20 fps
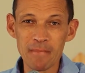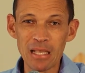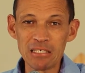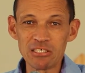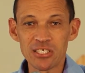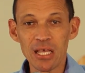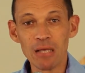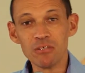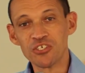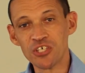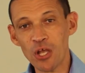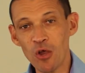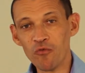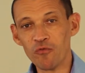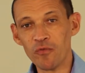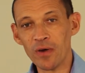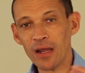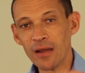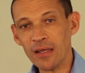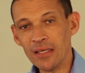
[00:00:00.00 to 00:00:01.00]
And so,
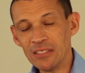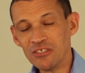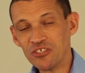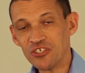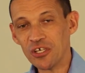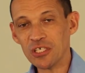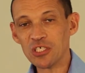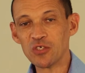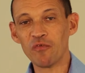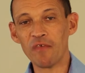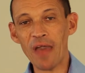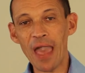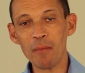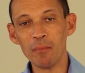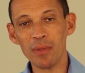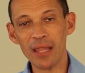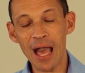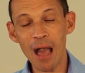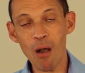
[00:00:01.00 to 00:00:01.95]
Shofar Church family,